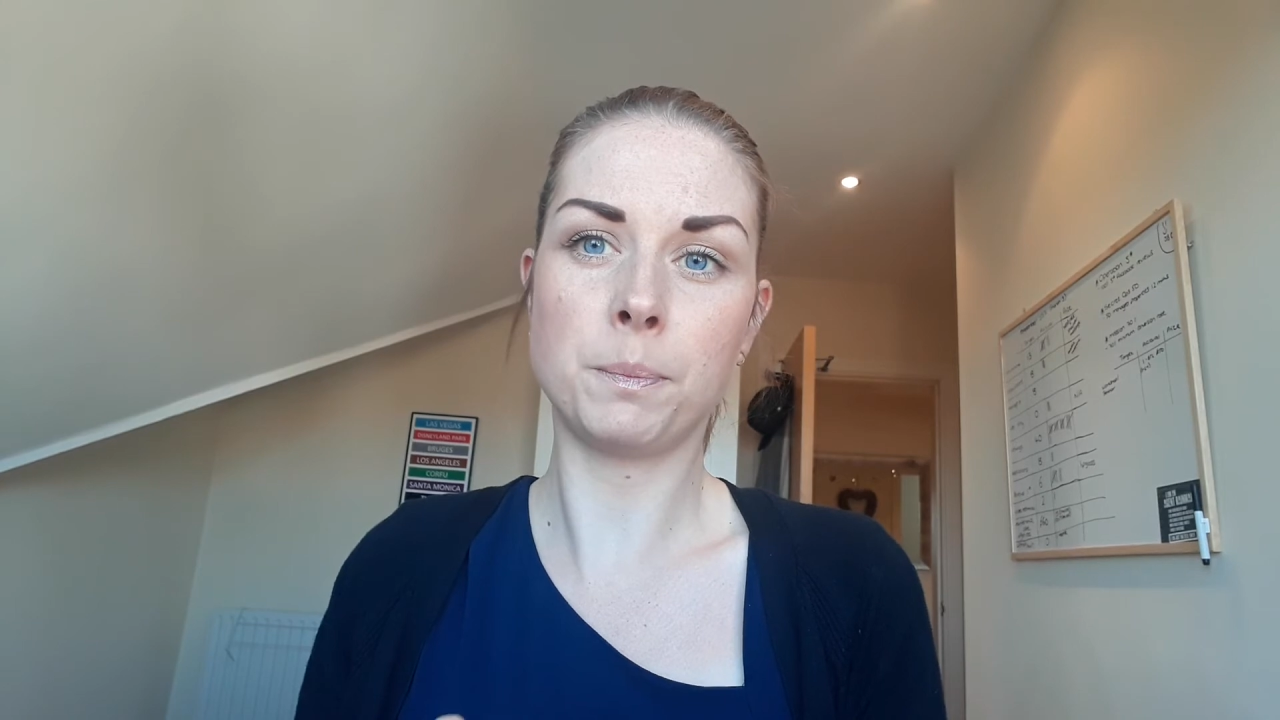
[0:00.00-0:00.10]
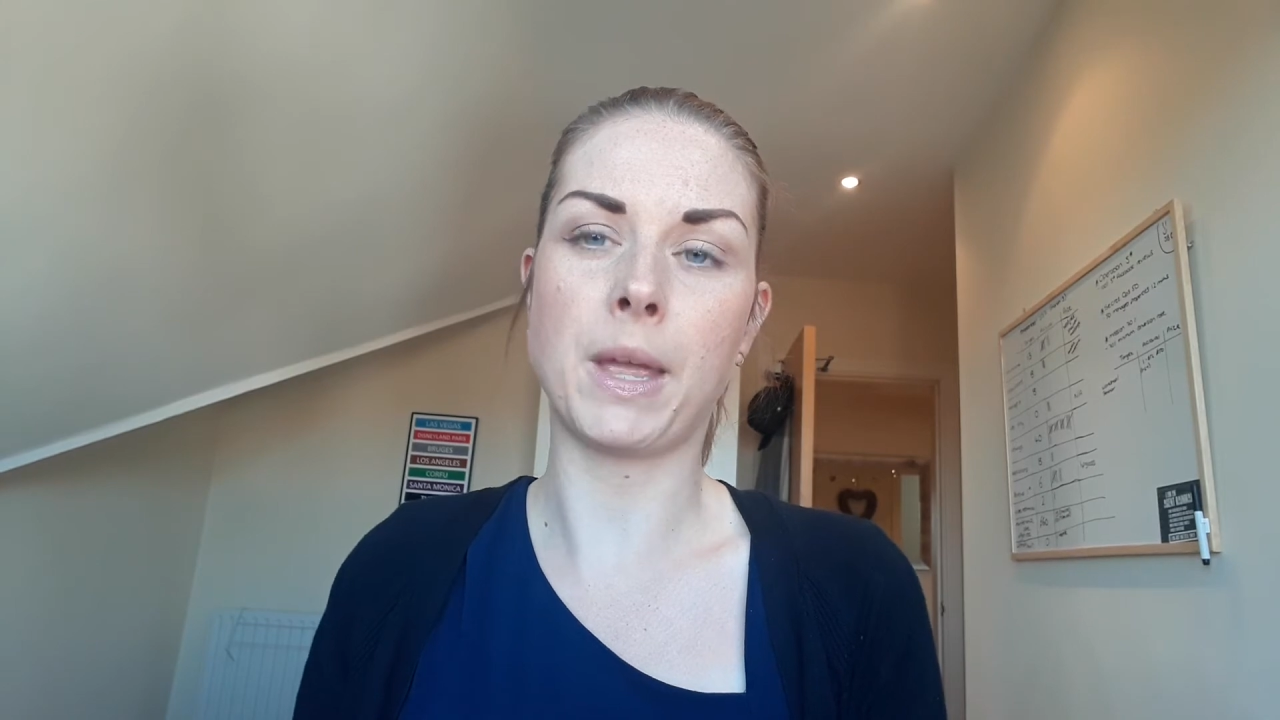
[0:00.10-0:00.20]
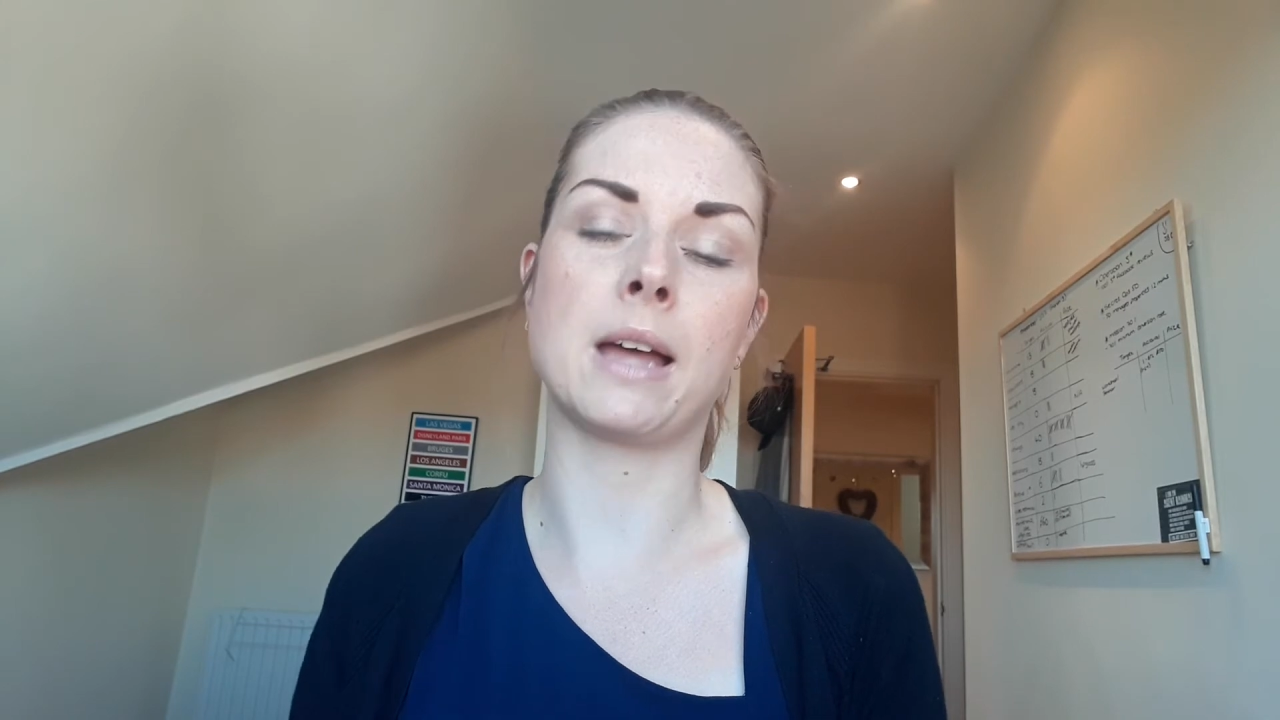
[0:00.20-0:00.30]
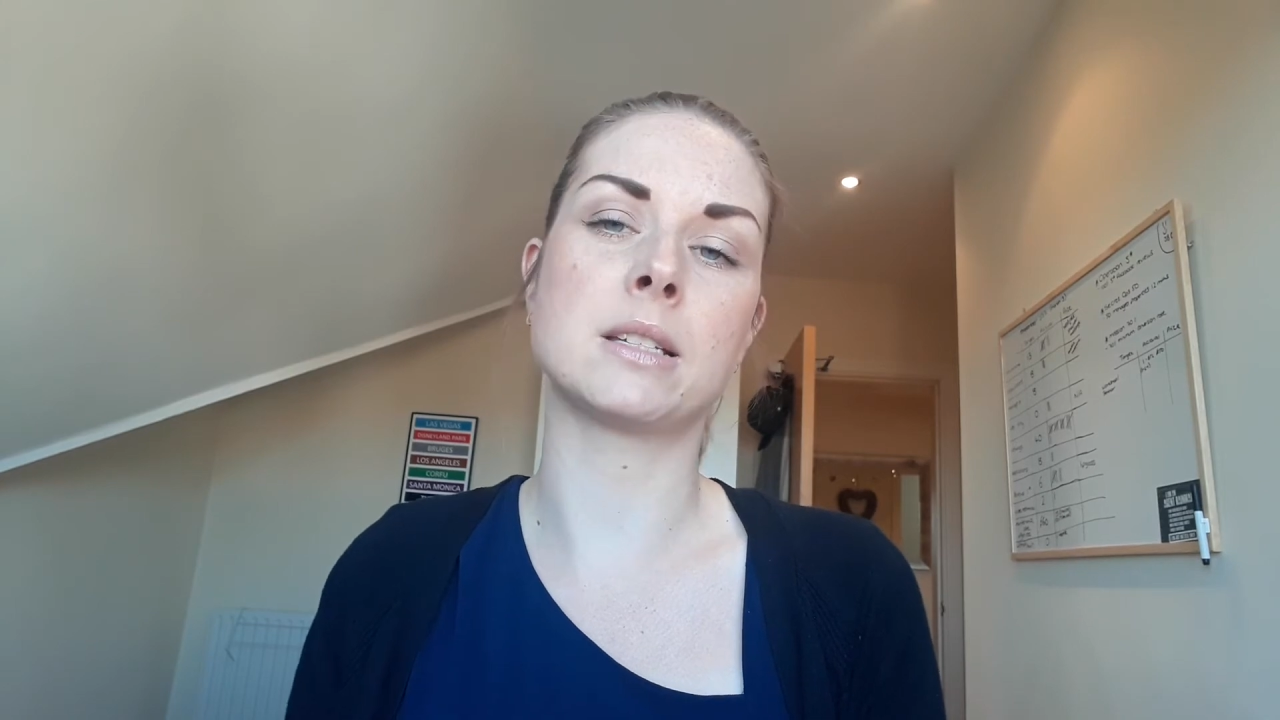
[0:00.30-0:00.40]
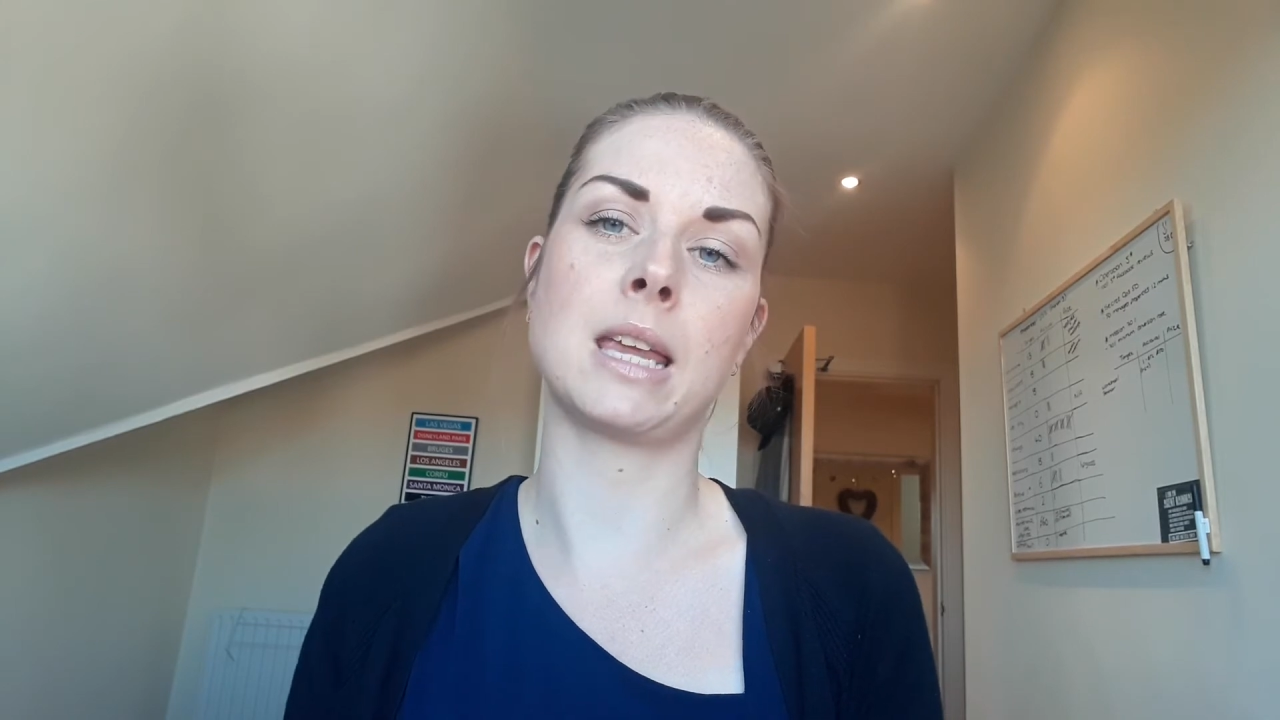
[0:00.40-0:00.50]

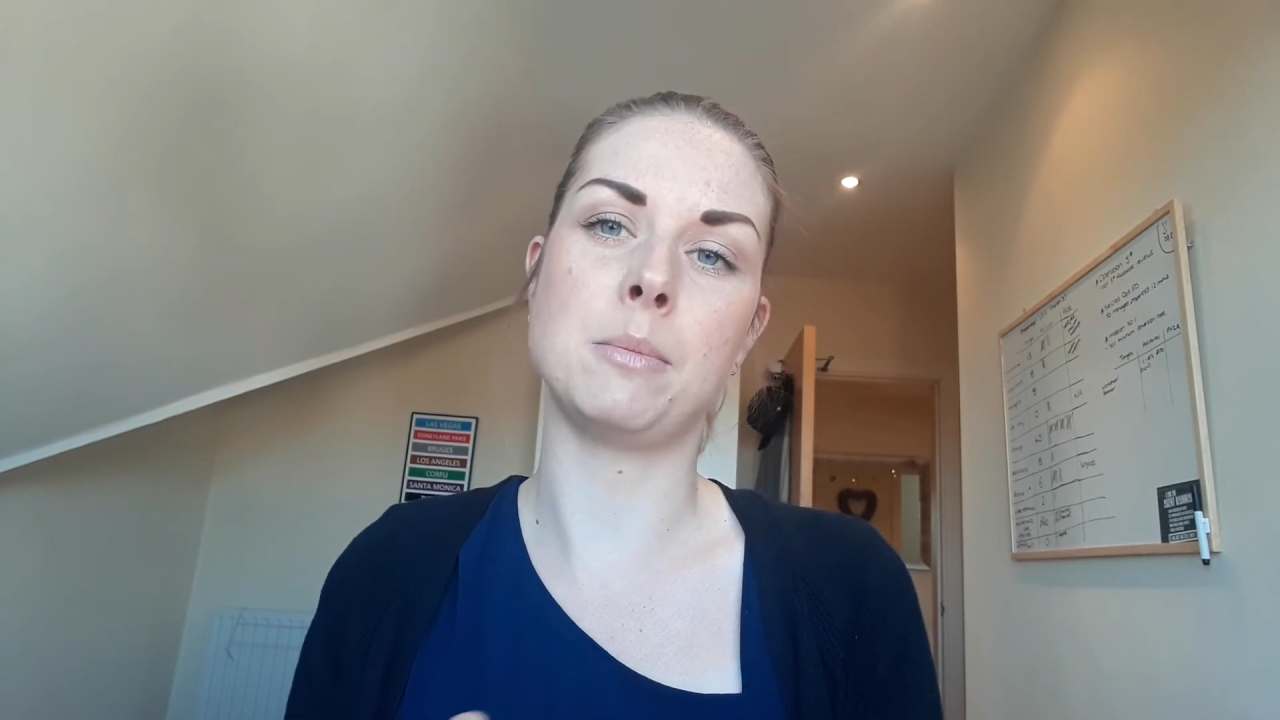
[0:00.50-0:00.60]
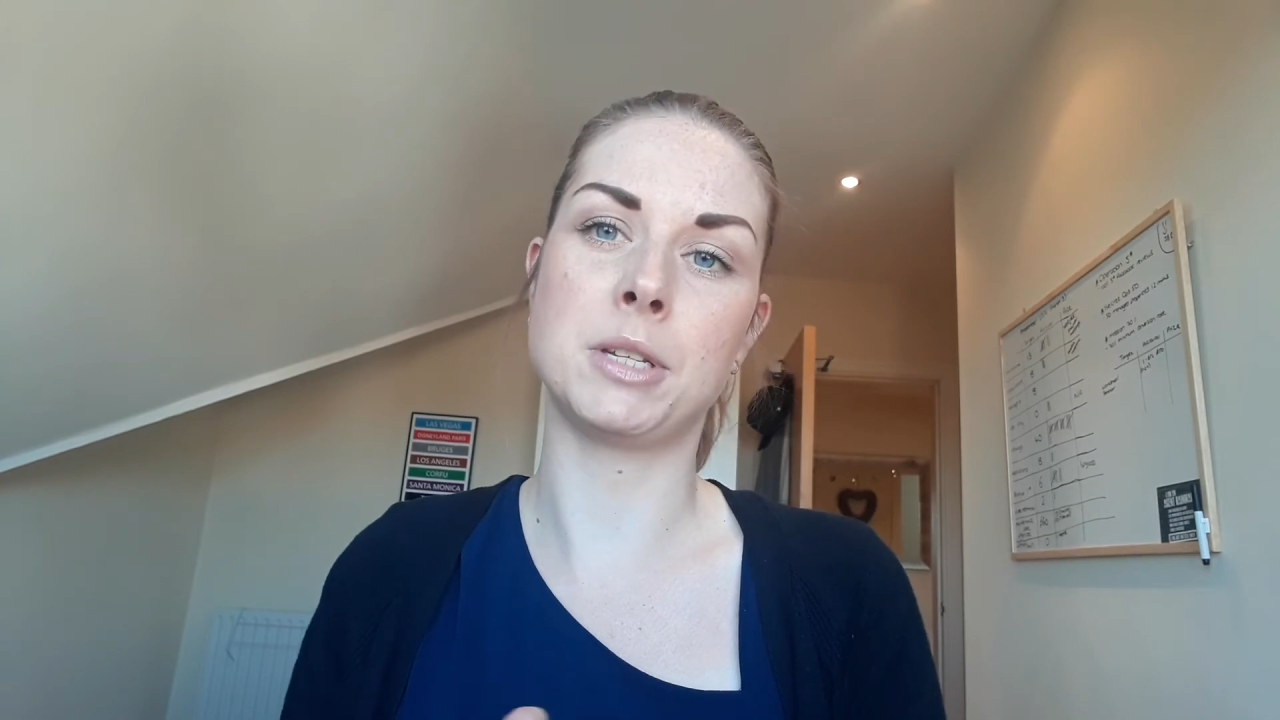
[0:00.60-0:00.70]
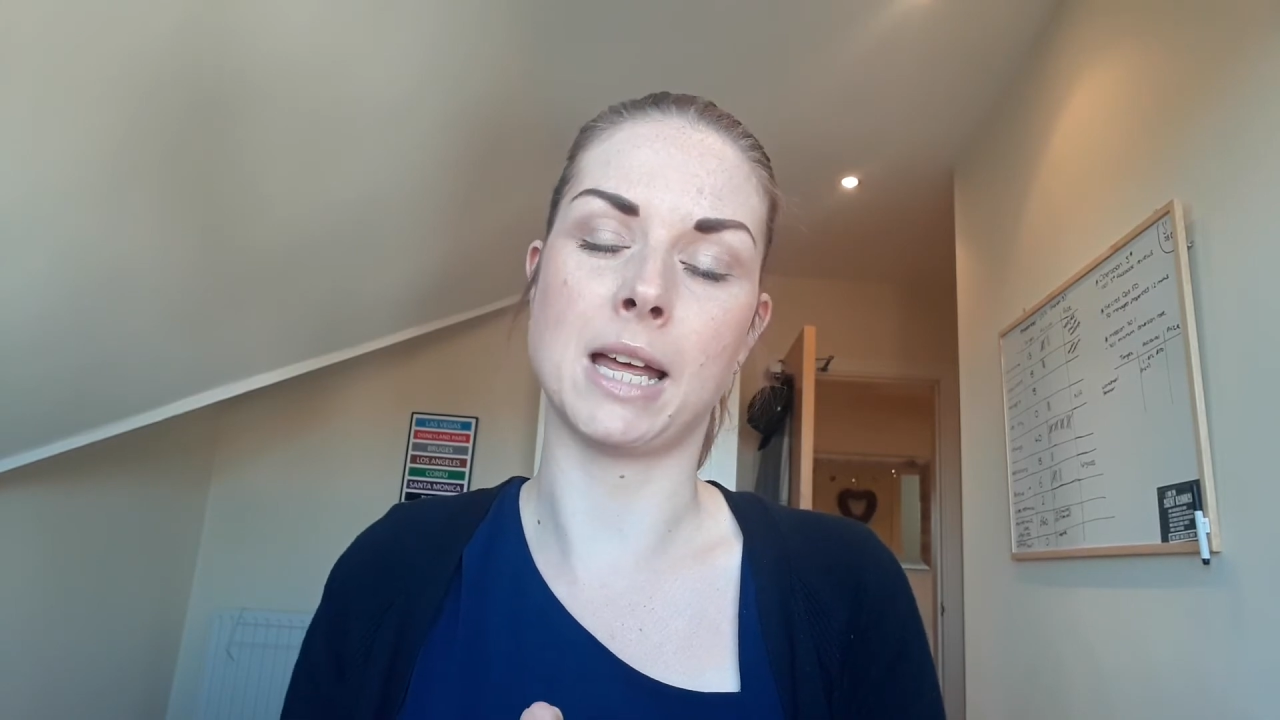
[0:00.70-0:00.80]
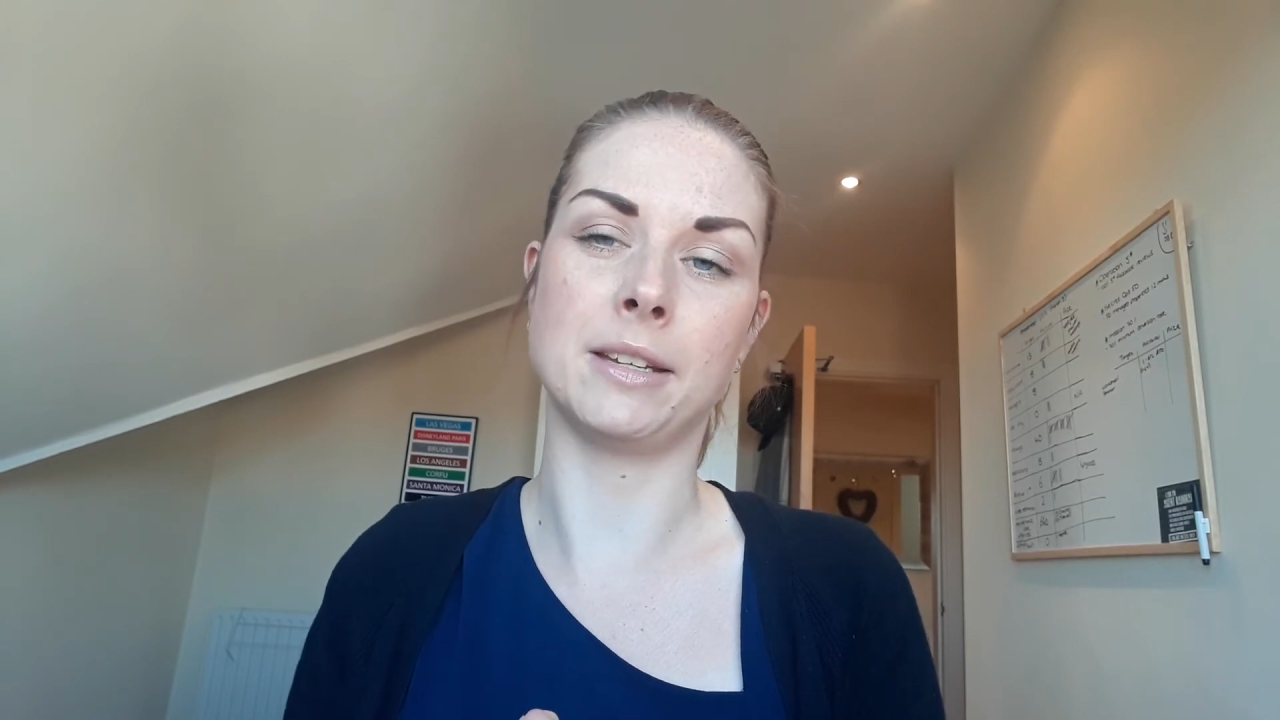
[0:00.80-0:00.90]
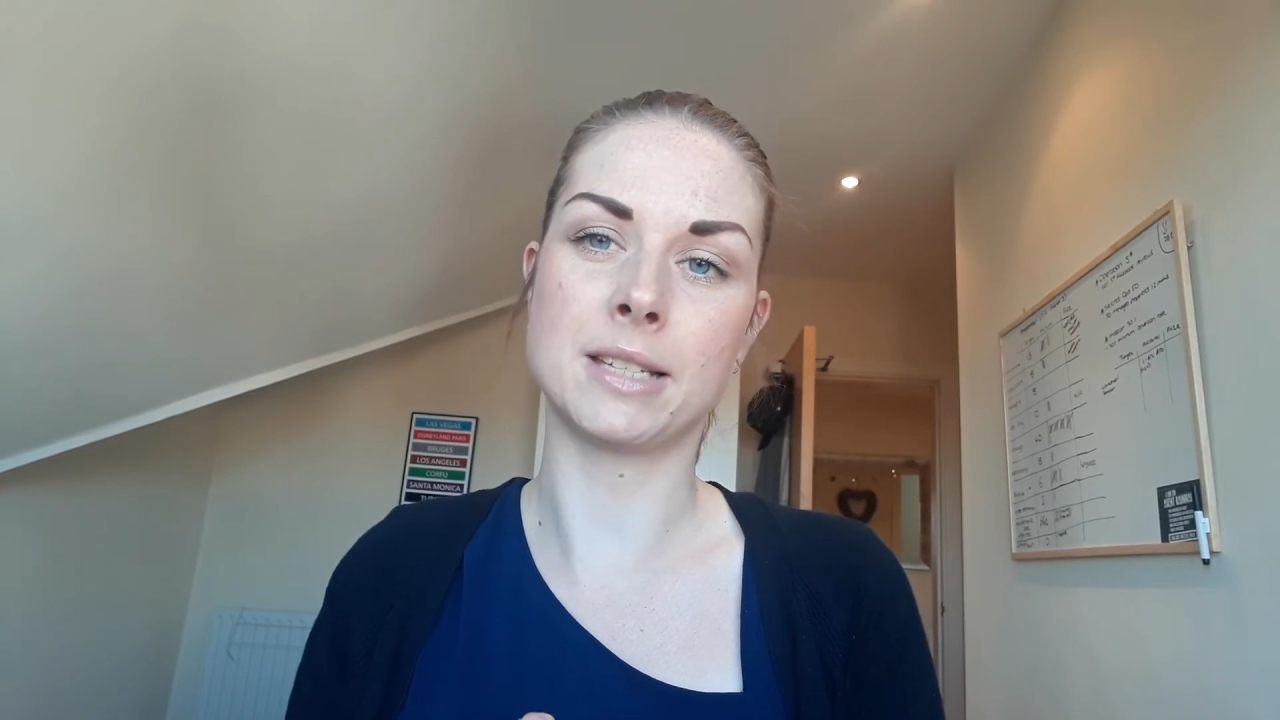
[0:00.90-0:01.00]
and keep your
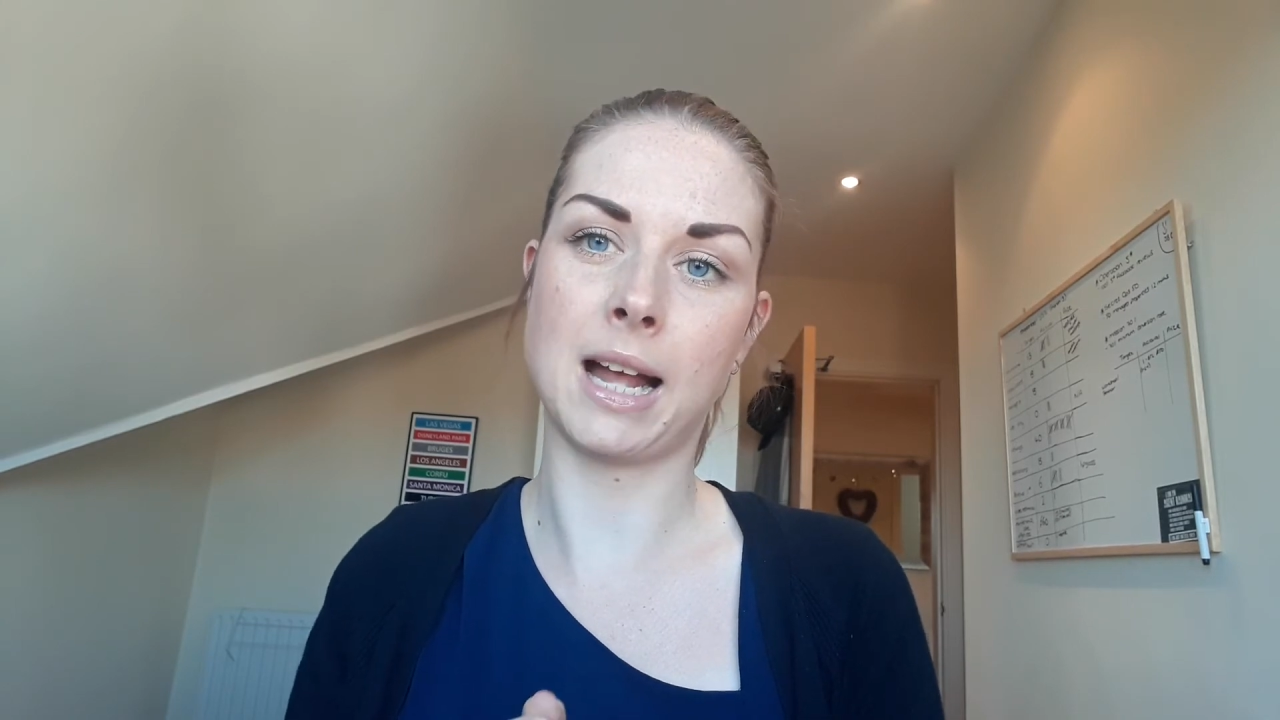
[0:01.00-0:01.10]
tenants